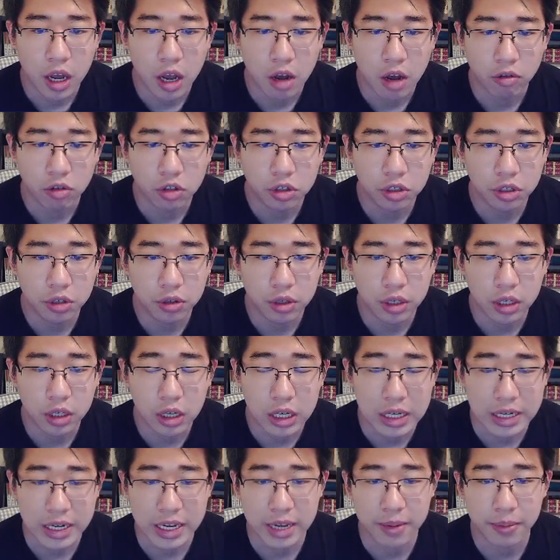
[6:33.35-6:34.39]
which should do a
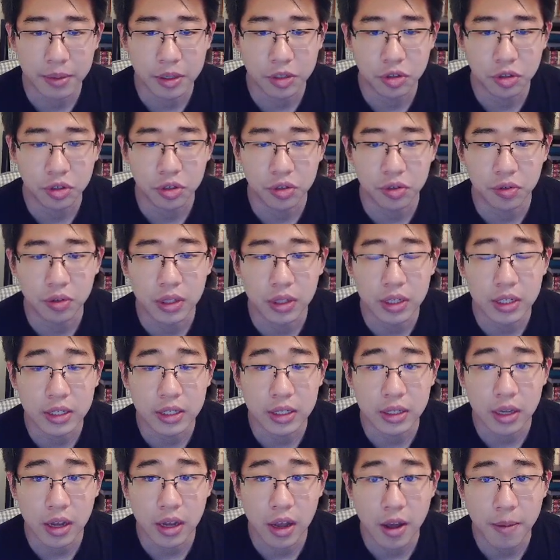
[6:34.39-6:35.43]
lot of damage to
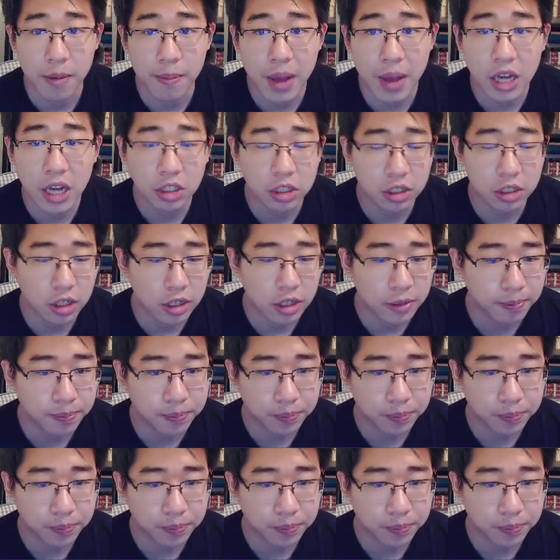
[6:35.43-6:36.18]
this Bastiodon.